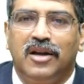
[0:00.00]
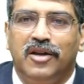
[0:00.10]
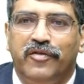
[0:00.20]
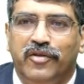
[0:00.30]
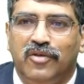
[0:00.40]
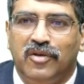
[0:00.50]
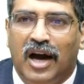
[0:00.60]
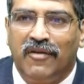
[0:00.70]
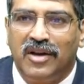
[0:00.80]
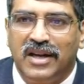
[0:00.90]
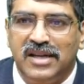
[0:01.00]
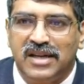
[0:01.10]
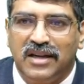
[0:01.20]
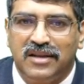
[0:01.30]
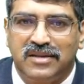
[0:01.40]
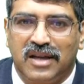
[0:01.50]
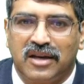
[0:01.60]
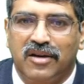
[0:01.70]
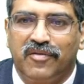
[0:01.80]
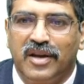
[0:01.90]
If you have a lesion in the
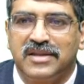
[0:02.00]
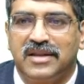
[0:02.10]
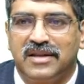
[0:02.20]
circumflex,